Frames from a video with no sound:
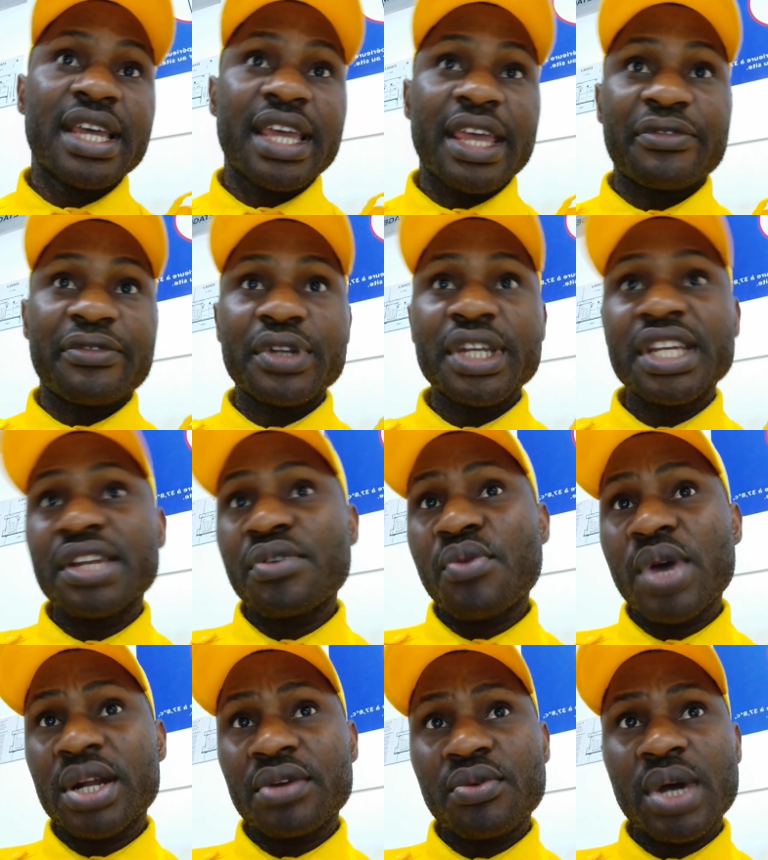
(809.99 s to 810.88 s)
If you need a
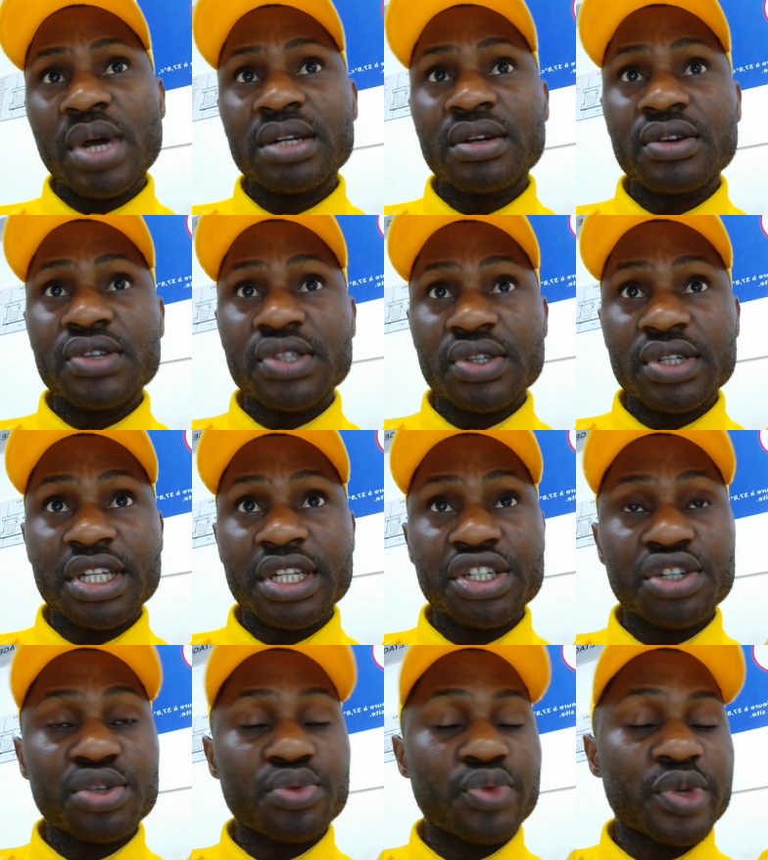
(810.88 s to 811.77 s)
one-on-one
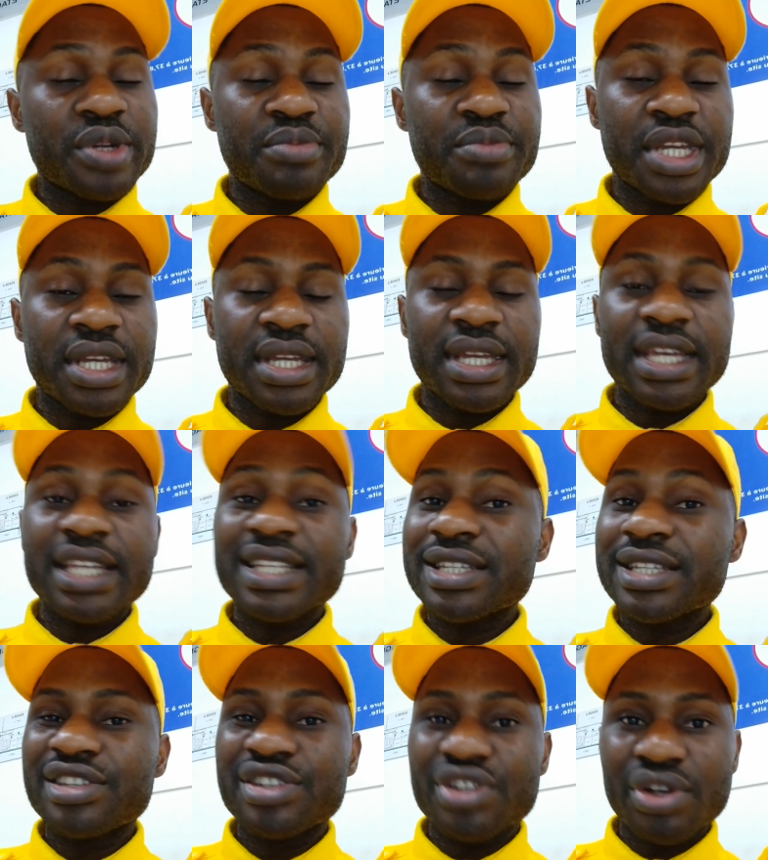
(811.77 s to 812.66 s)
consultation with me, it
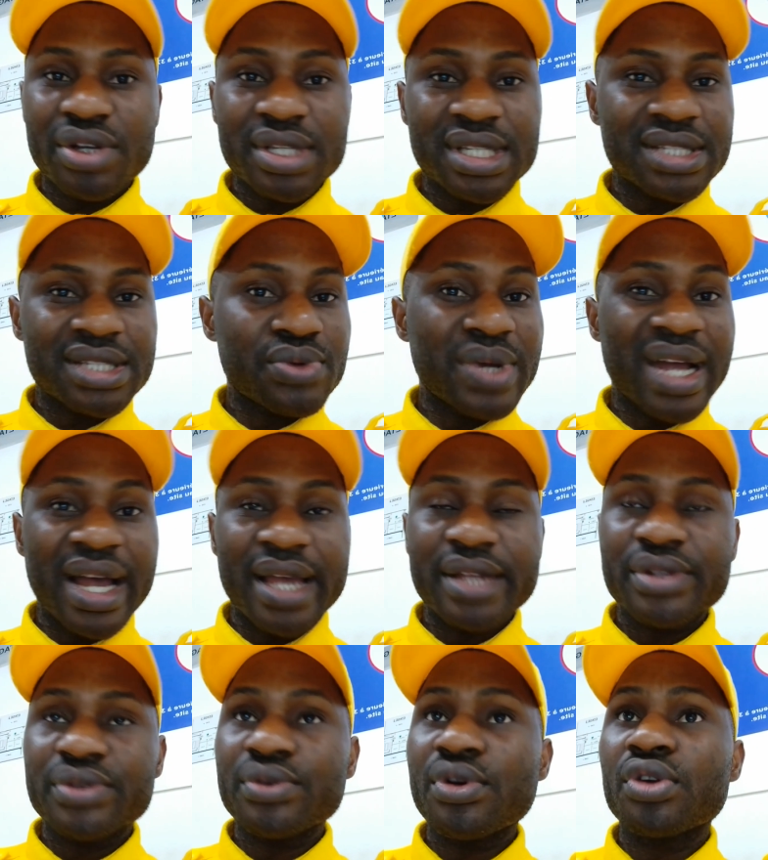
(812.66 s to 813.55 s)
is just to
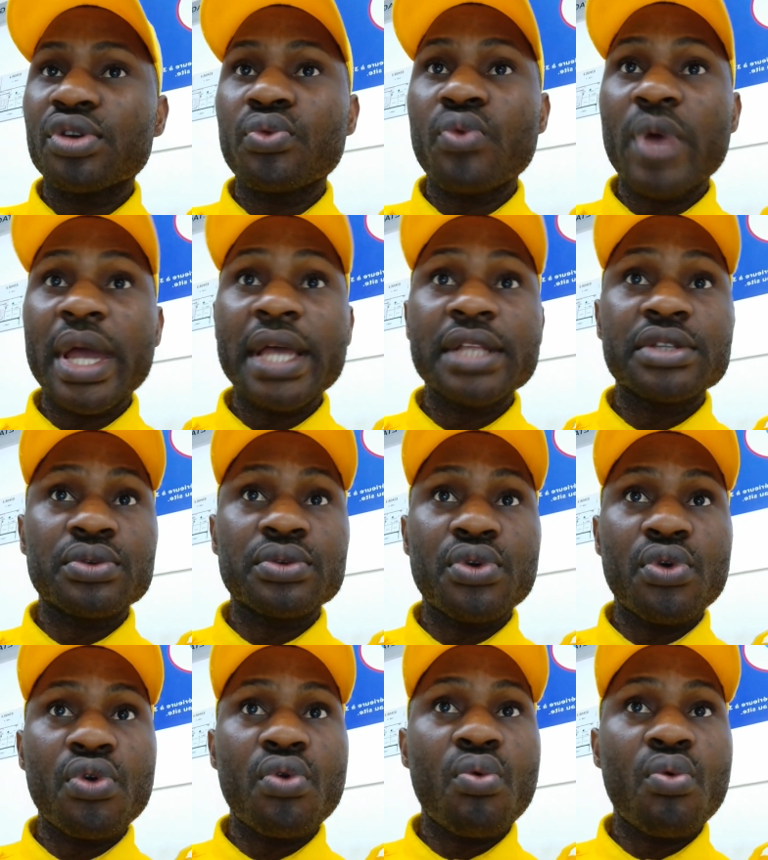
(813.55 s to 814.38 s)
guide you on where to go,